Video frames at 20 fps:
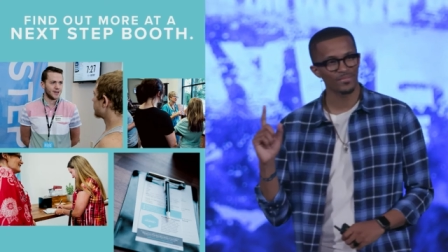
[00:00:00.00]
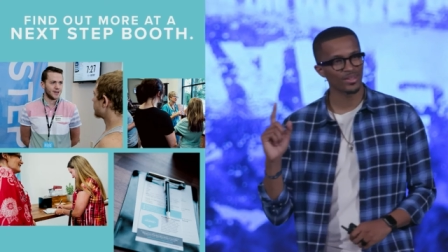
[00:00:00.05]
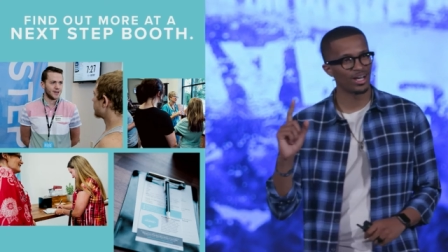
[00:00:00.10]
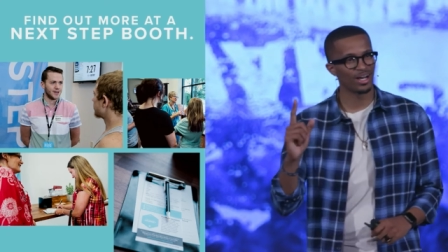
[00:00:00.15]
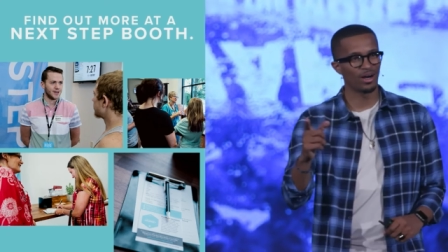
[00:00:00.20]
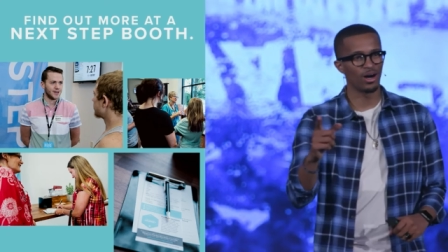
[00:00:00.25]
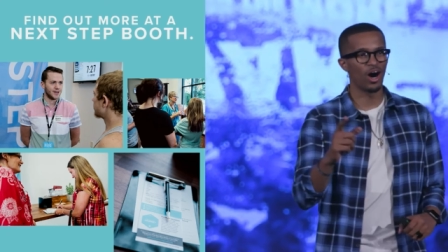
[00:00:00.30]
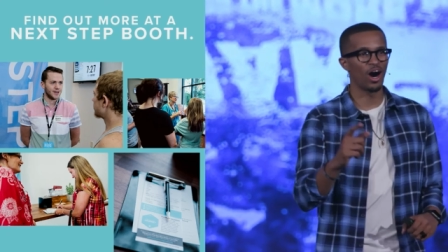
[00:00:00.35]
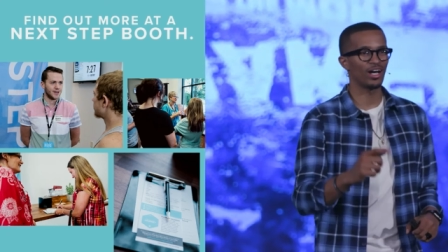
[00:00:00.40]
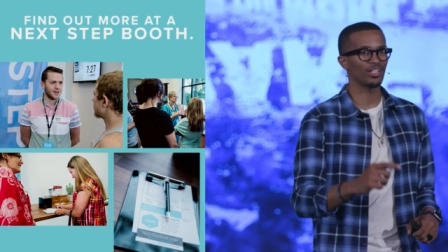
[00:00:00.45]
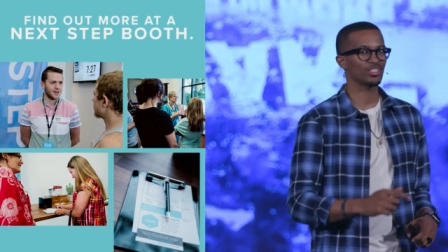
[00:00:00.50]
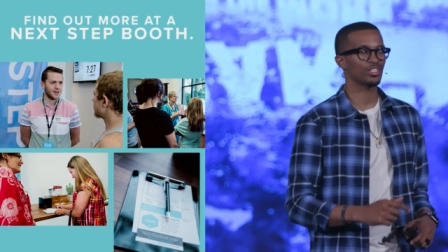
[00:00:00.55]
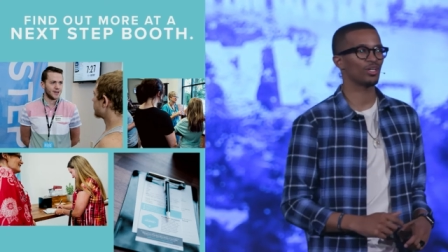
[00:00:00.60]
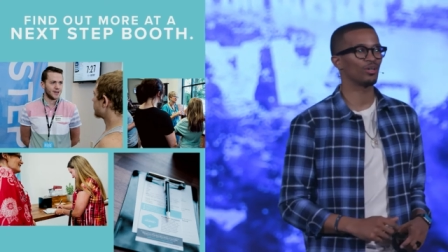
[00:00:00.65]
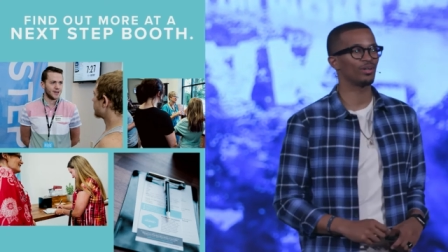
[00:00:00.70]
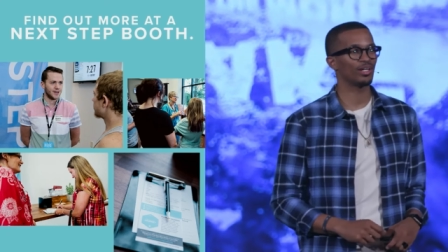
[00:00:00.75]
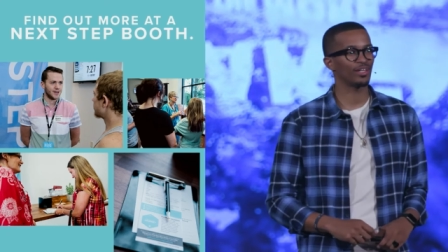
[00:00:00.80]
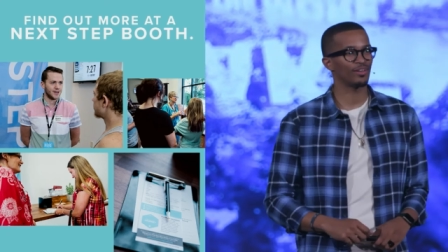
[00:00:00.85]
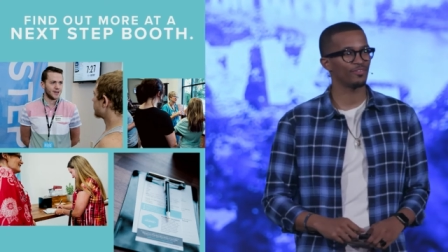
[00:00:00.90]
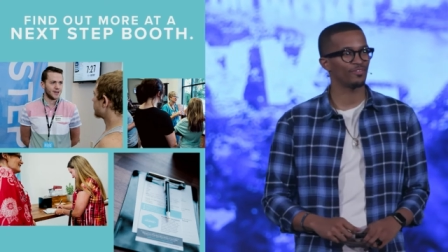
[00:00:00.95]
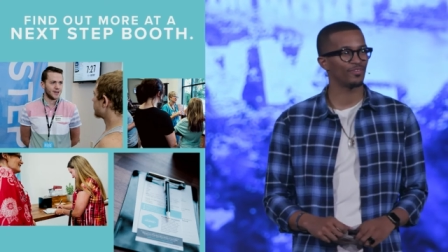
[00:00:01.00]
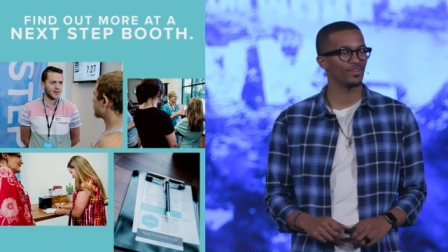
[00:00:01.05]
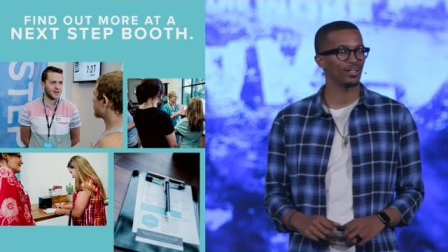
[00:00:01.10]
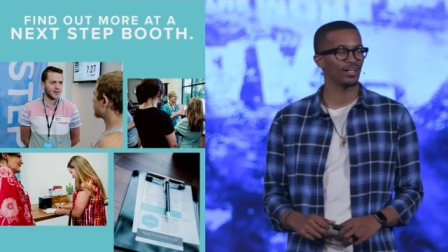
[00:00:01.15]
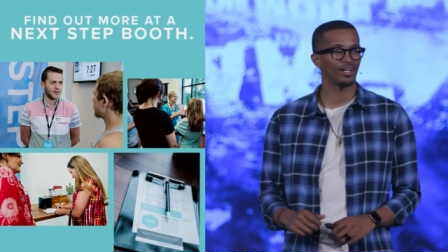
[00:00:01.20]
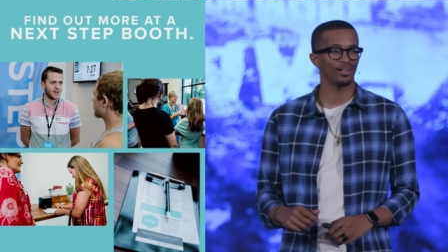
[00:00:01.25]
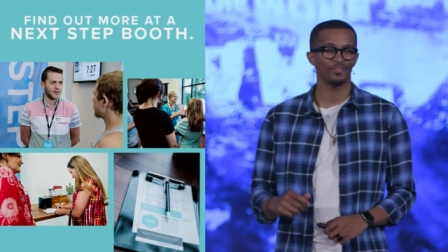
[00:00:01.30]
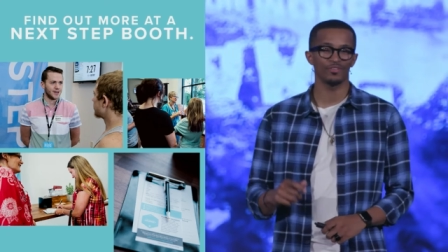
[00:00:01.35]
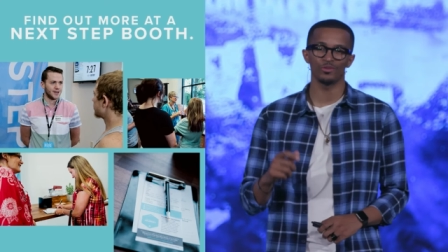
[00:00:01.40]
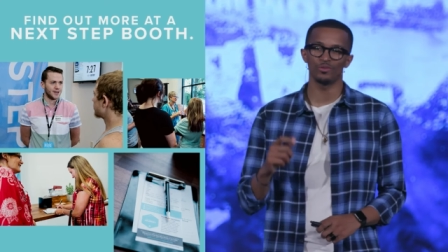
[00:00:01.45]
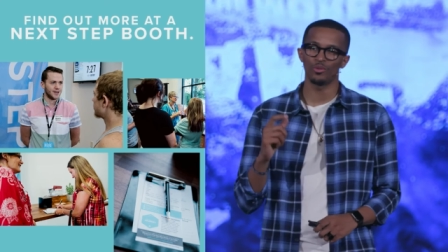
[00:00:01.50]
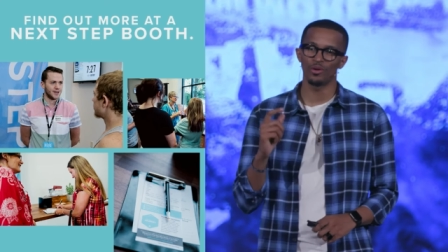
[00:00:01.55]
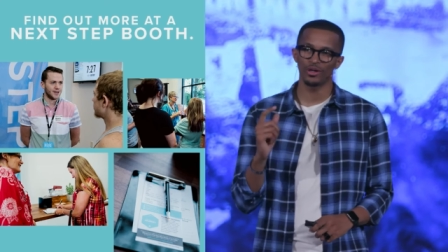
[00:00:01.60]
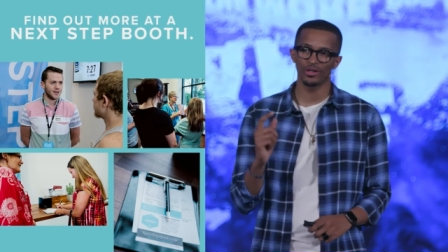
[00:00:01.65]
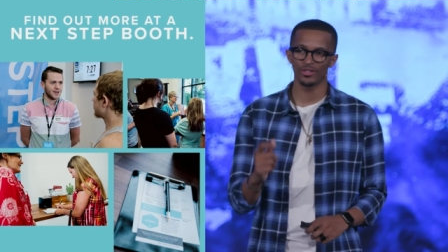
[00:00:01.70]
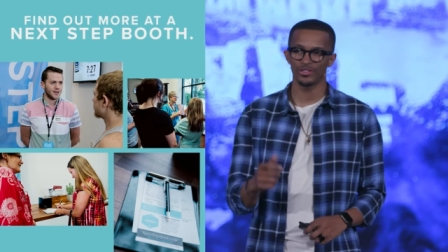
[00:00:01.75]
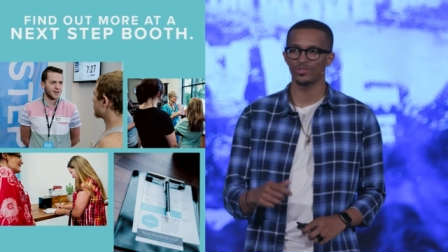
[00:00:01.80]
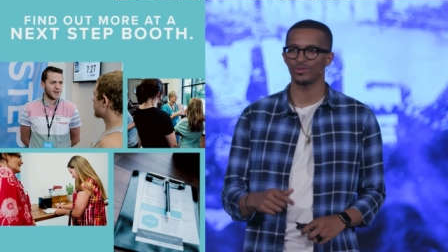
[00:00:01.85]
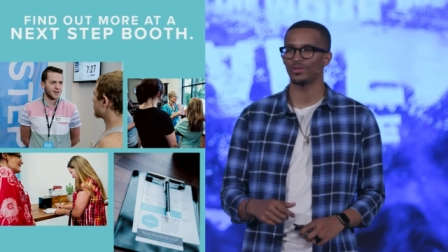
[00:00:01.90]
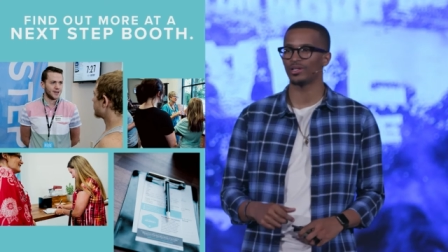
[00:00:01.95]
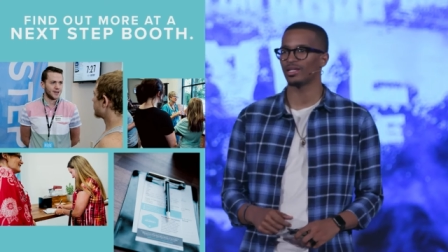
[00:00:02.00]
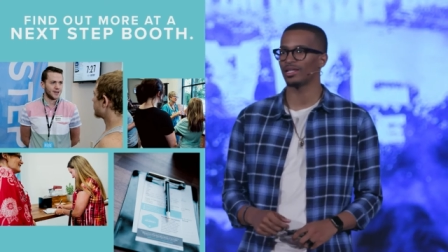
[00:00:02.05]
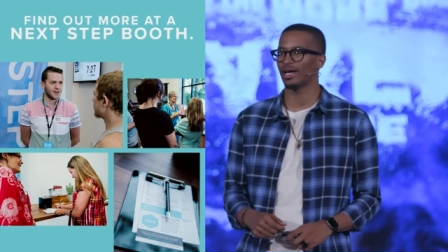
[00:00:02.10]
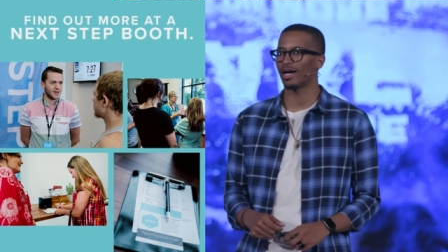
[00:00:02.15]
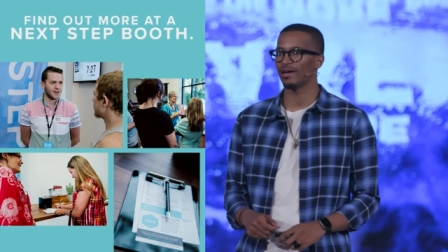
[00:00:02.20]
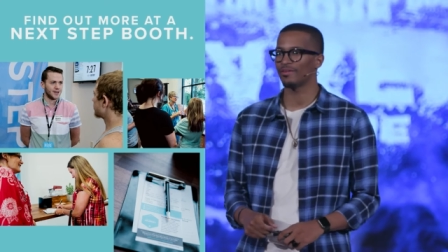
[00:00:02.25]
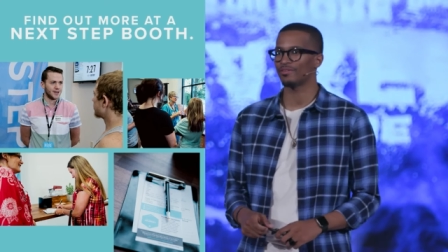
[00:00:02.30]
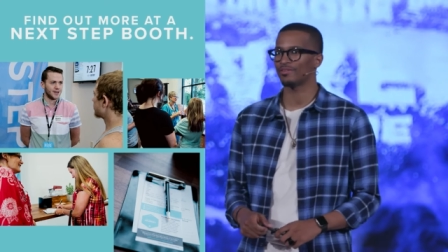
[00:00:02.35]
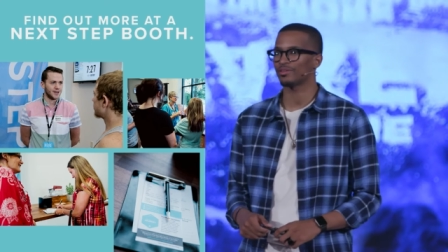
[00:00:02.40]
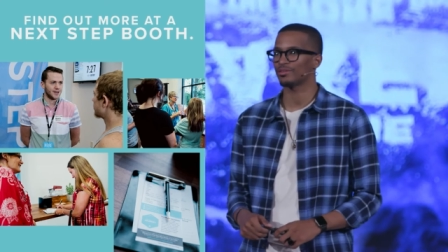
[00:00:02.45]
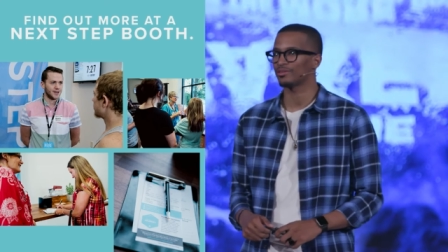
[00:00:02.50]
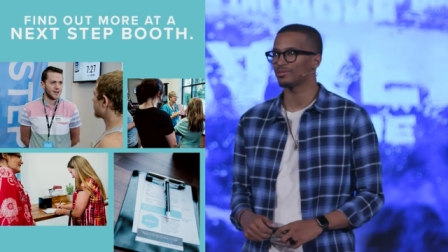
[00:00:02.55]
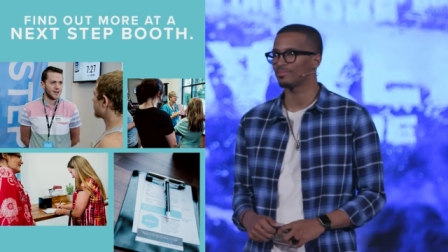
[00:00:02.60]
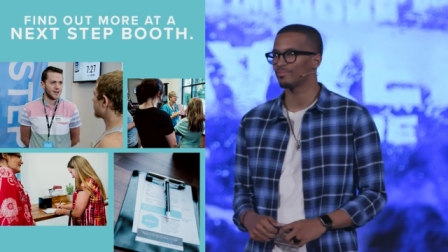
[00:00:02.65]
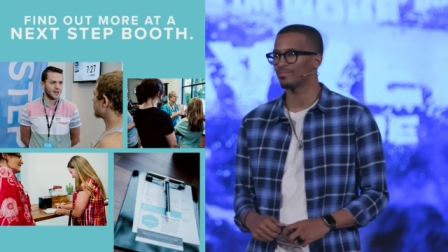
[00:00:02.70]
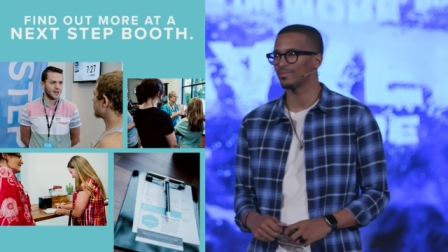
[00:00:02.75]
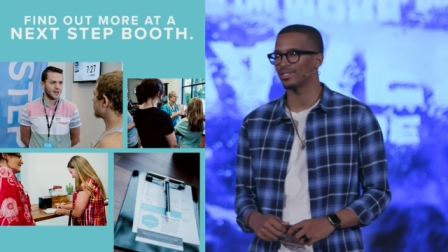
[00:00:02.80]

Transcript: Uh, also, if, uh, if you want to join a life group,